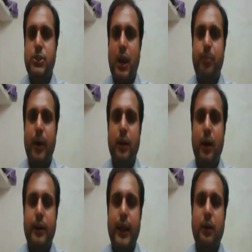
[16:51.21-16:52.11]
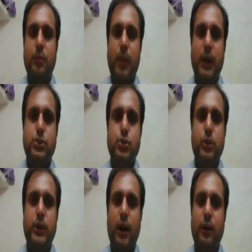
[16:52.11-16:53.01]
Japan attacked
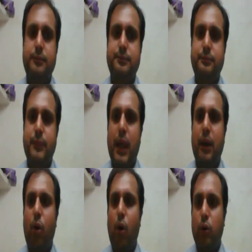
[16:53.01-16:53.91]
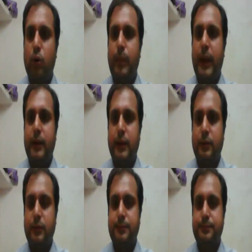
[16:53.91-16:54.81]
Manchuria and occupied it.